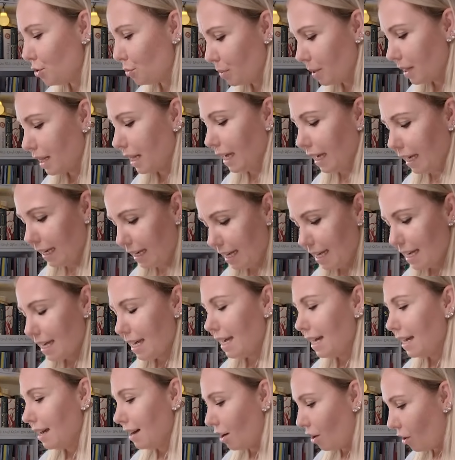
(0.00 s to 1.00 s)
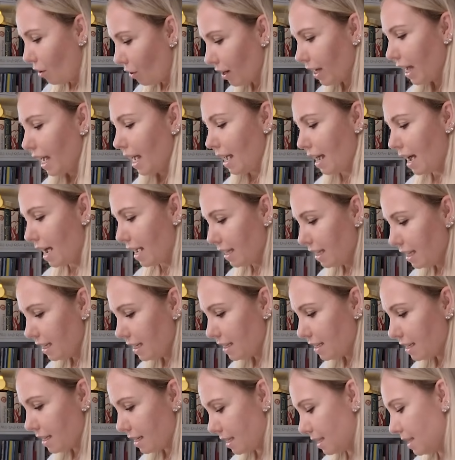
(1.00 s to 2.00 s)
you'll be like, okay, I
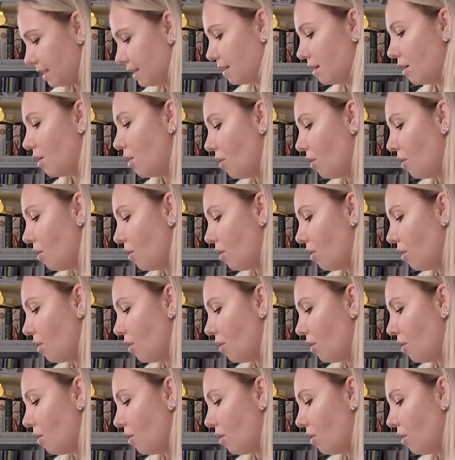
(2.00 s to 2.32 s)
need this.